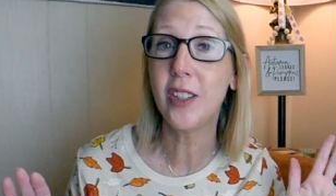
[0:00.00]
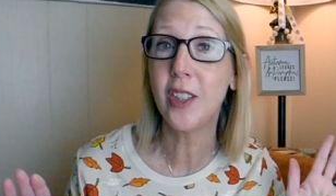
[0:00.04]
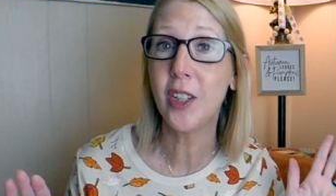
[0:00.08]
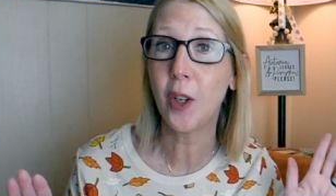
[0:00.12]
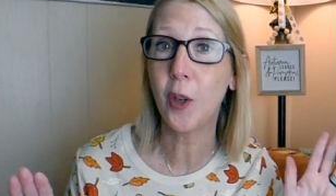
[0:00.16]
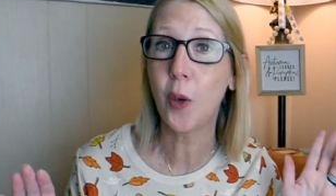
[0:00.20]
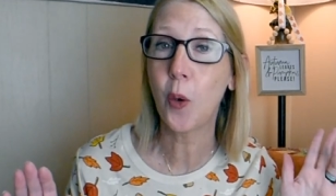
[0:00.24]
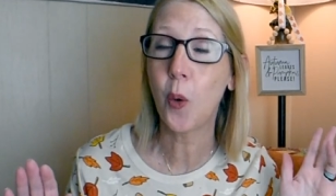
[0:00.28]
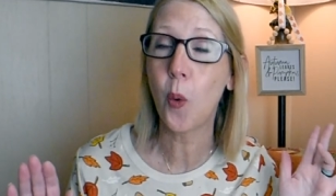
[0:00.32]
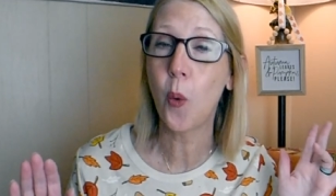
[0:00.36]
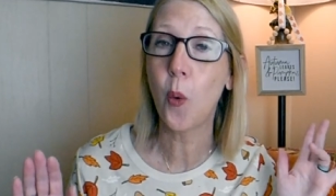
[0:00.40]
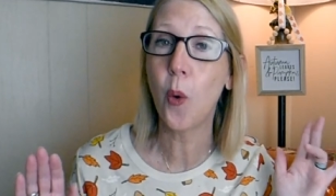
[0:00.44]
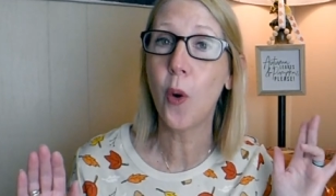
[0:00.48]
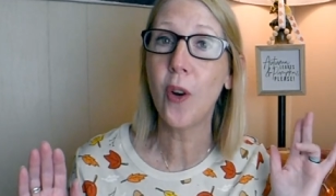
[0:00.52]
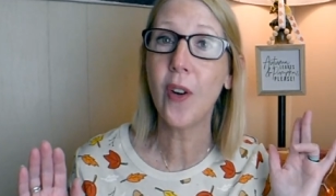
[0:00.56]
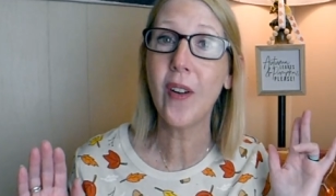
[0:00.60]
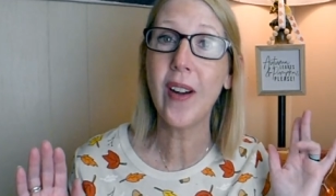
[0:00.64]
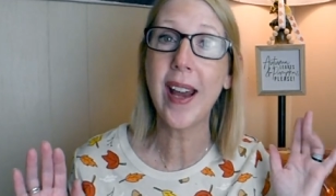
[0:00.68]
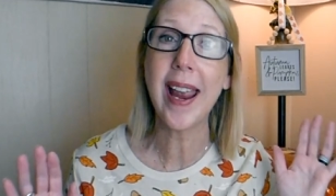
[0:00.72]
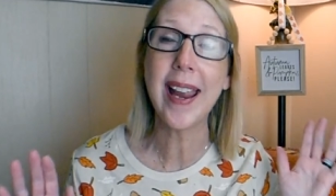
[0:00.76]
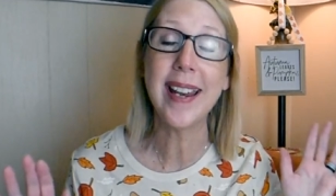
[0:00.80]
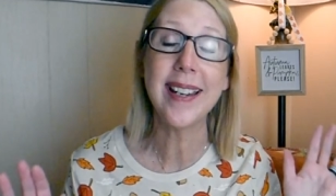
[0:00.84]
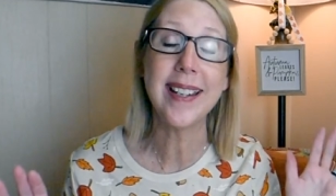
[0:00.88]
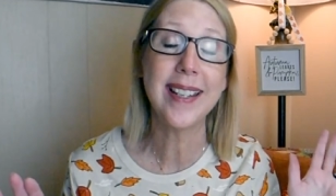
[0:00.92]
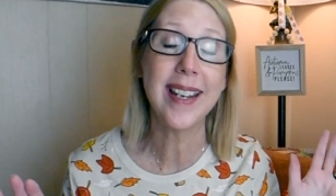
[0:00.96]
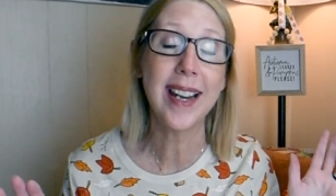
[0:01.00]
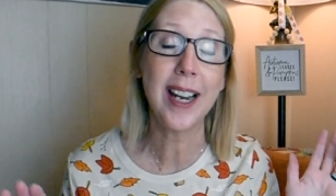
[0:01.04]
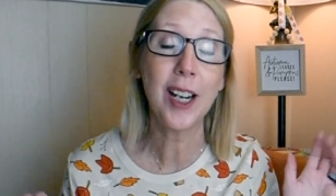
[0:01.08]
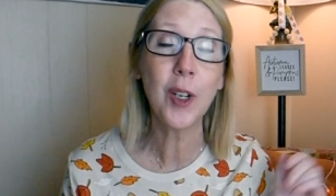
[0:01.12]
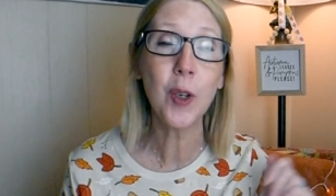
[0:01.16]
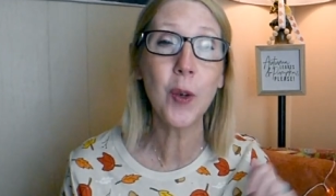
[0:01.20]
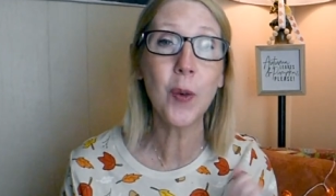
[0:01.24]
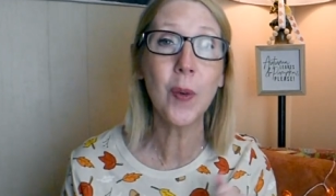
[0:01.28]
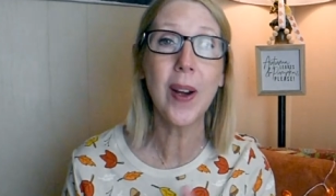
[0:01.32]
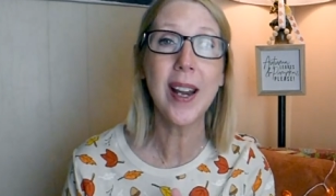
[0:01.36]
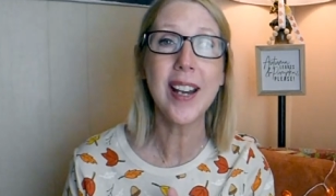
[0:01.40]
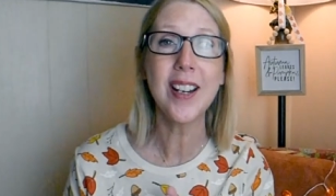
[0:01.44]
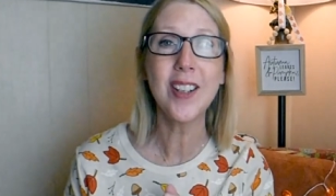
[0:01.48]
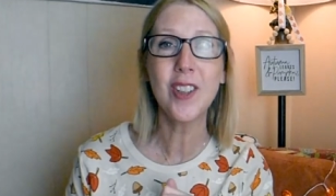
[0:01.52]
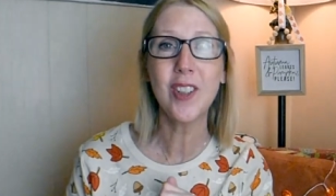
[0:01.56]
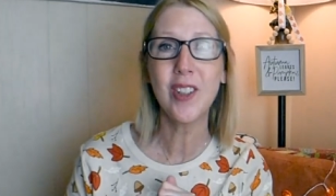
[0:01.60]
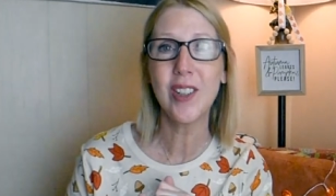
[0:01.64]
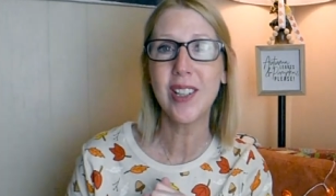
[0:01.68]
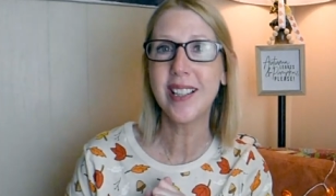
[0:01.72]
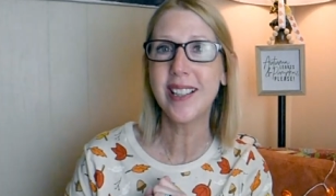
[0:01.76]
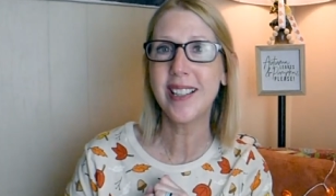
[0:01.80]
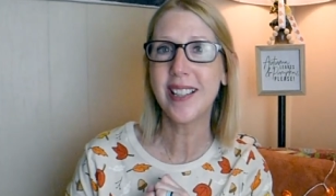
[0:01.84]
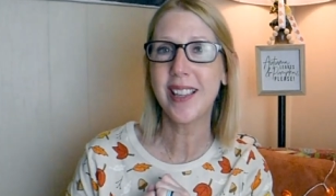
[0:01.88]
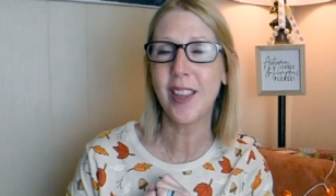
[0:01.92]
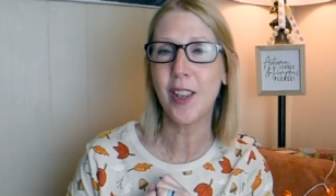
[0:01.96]
decor and
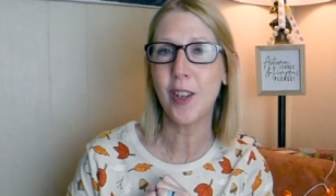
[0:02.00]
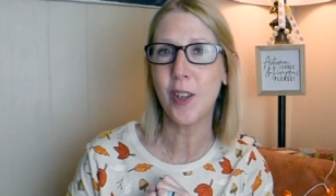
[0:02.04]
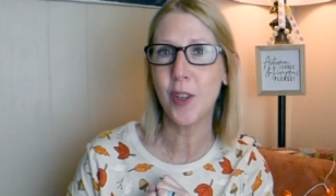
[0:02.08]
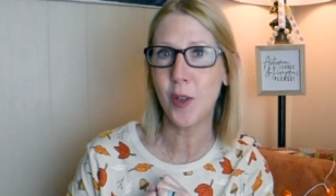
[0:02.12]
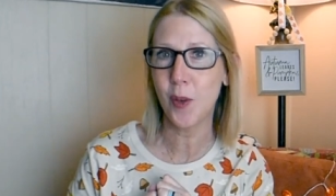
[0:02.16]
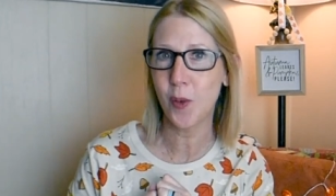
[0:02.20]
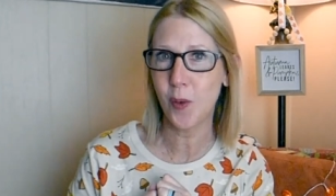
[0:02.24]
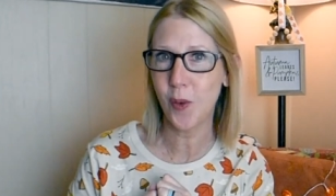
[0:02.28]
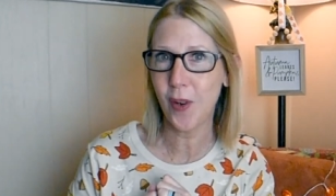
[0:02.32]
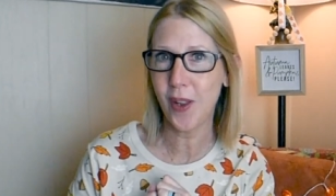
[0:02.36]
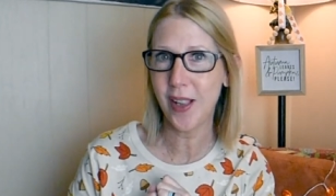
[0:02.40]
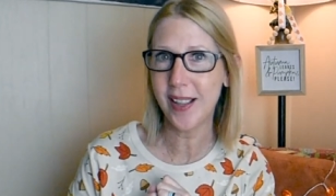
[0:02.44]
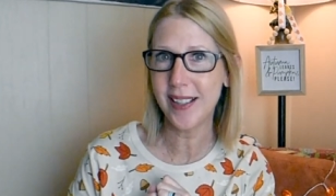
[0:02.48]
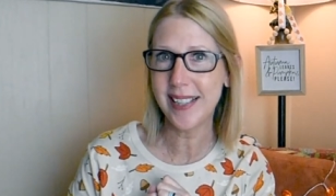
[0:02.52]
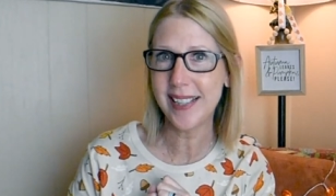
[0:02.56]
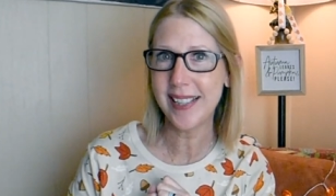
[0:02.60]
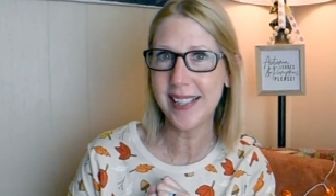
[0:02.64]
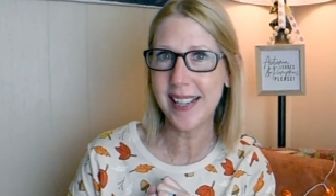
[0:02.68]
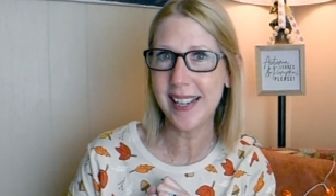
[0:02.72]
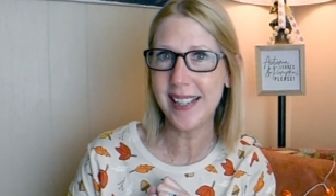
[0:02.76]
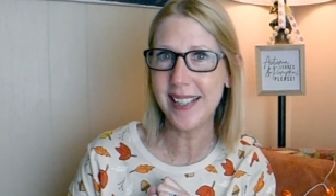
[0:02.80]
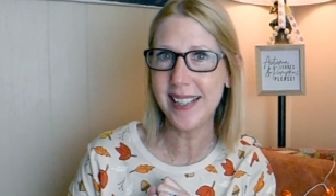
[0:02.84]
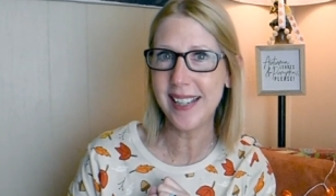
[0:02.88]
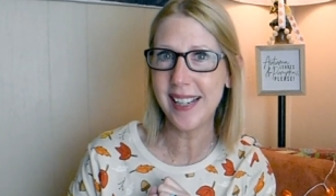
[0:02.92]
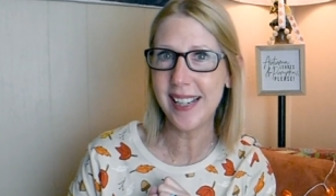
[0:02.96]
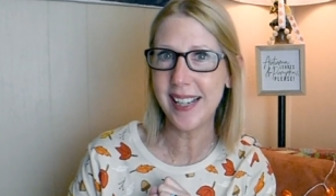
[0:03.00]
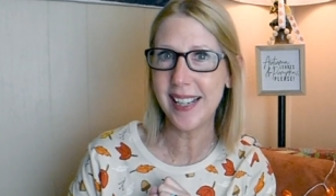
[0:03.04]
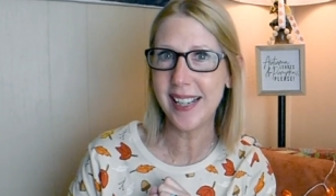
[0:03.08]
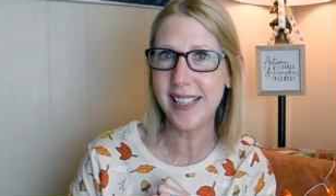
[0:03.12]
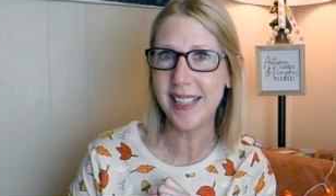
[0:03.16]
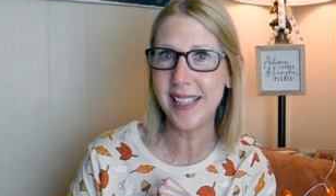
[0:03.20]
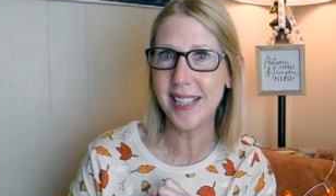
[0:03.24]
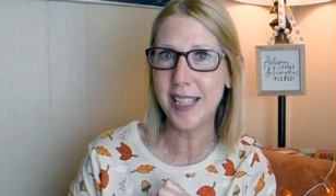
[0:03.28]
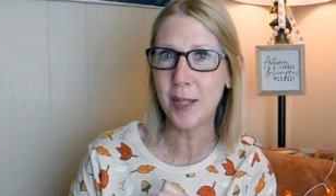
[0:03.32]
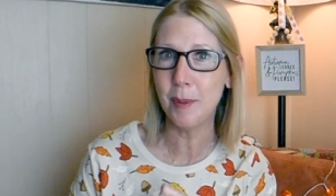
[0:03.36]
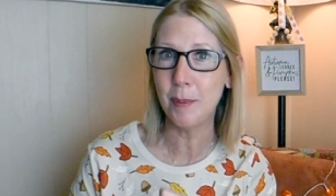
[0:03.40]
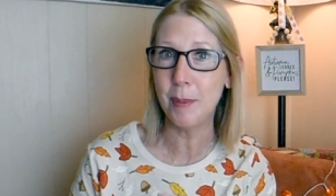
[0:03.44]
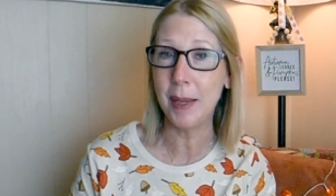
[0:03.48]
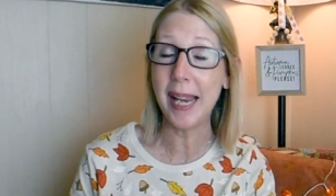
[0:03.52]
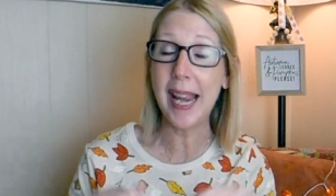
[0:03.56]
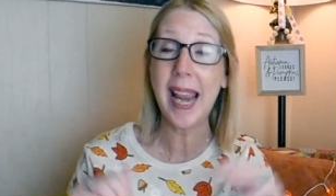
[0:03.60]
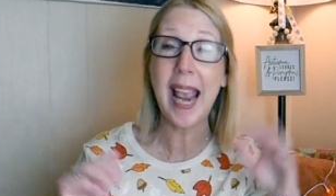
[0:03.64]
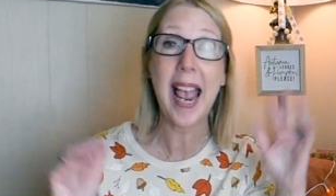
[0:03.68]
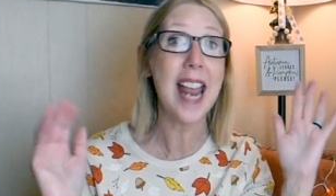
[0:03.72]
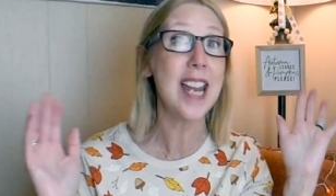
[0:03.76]
decorations that you're all sending in to me.